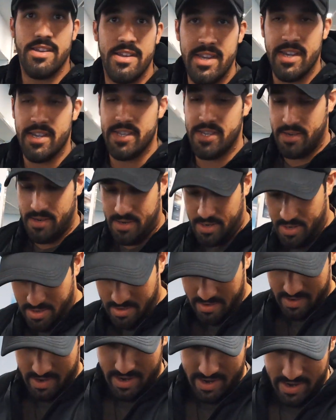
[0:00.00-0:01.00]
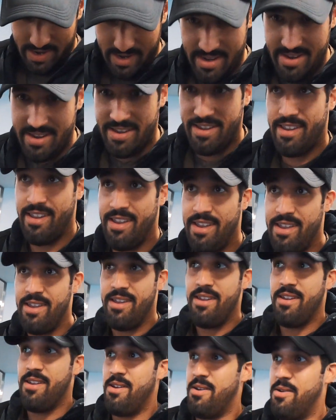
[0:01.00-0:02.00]
Yes. All right.
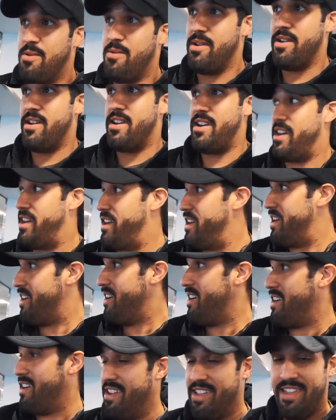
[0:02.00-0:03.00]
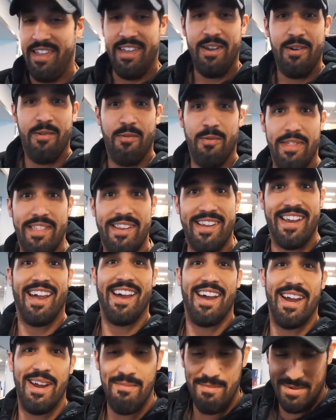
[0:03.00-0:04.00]
We are here with
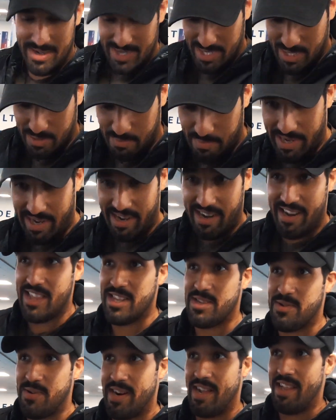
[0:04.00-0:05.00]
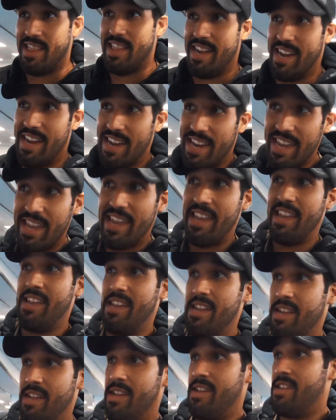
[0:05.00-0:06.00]
time to spare. That's what I like.
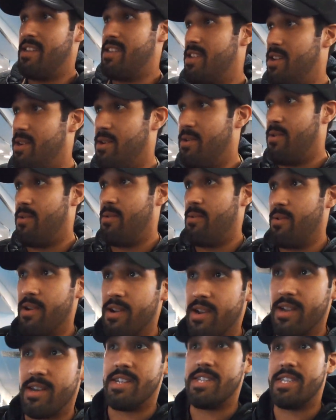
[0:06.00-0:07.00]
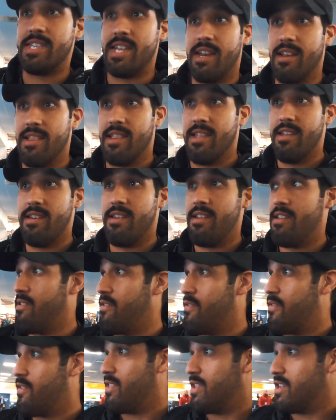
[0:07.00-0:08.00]
So we're gonna settle in
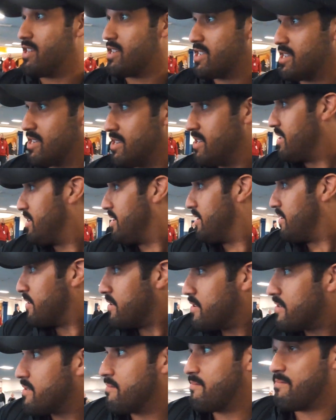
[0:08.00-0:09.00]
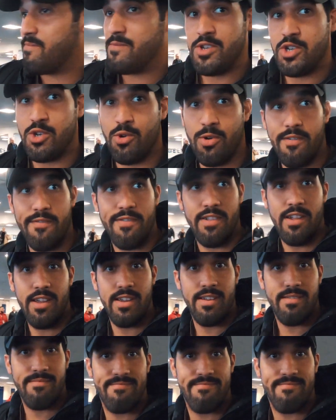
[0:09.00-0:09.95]
for this short flight.